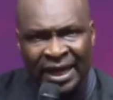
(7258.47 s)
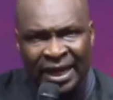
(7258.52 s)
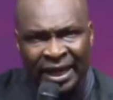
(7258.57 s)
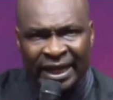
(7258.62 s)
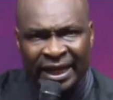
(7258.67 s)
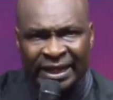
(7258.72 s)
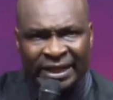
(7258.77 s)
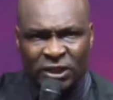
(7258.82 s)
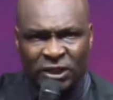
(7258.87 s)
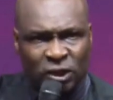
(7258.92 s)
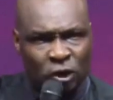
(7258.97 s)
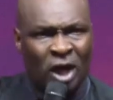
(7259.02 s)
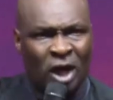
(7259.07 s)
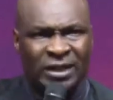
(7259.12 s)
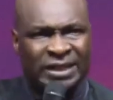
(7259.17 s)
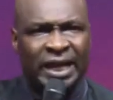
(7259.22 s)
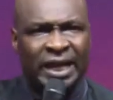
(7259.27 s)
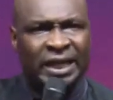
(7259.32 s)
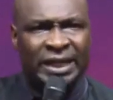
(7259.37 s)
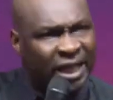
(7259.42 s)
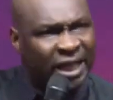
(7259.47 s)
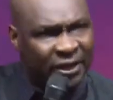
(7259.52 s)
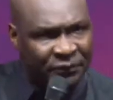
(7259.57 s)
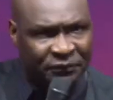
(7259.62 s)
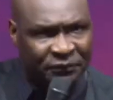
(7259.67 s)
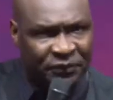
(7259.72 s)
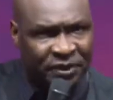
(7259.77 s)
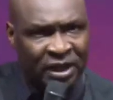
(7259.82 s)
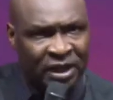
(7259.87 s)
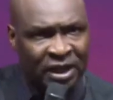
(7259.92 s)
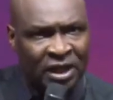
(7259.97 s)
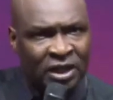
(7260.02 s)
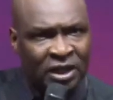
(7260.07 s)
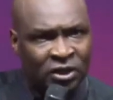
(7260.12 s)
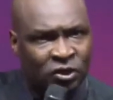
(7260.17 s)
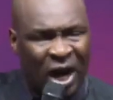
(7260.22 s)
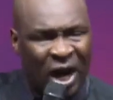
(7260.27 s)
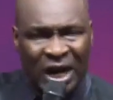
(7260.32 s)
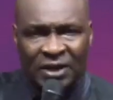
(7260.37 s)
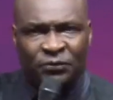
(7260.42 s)
It is not a gift.
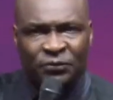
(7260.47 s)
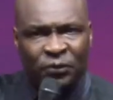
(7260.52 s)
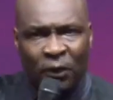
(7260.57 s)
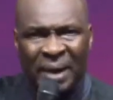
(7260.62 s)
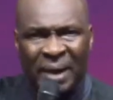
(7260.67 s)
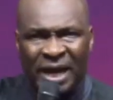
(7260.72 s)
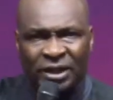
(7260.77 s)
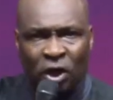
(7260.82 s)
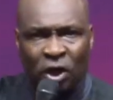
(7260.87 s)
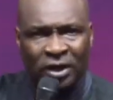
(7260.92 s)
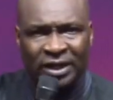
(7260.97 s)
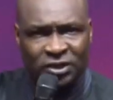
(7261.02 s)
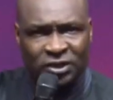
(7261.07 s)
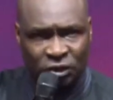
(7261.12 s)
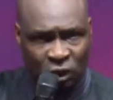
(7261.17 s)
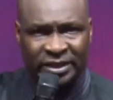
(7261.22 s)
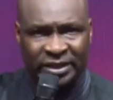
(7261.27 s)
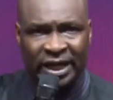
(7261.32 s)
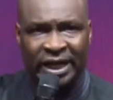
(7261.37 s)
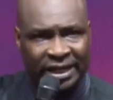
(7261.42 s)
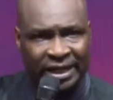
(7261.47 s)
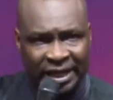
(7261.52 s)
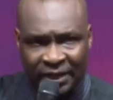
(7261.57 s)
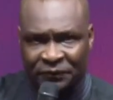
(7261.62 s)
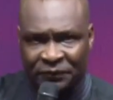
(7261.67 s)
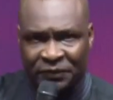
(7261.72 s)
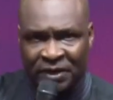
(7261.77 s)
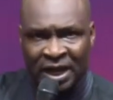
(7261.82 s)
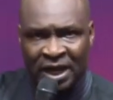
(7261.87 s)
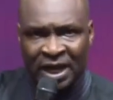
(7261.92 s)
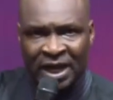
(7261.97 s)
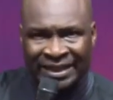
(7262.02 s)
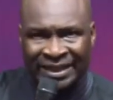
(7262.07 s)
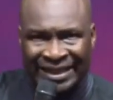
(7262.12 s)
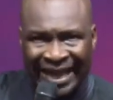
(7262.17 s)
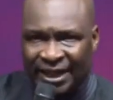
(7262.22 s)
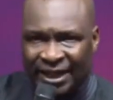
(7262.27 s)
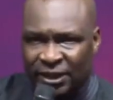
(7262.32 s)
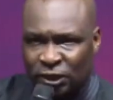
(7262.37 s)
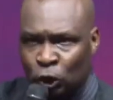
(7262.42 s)
Transformation is not a gift.
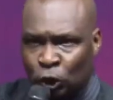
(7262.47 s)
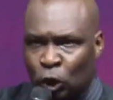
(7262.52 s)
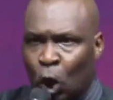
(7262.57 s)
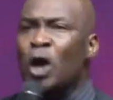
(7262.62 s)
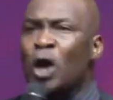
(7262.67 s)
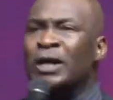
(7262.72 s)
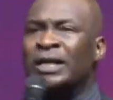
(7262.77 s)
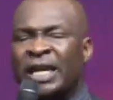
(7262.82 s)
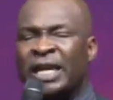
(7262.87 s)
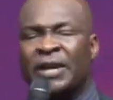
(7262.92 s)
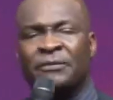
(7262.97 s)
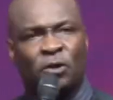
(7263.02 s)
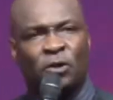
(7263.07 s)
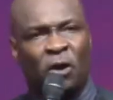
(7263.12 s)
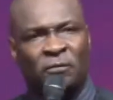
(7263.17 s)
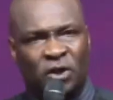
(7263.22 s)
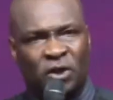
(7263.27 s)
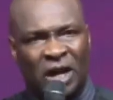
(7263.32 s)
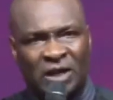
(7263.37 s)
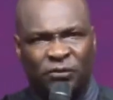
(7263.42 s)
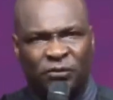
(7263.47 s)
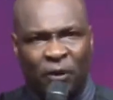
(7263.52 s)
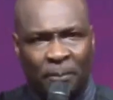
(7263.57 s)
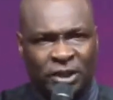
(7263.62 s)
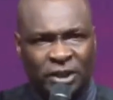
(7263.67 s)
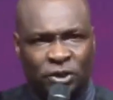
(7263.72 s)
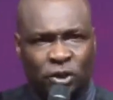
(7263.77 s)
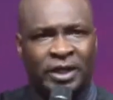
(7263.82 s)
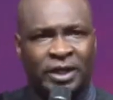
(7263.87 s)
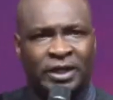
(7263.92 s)
There is no gift of transformation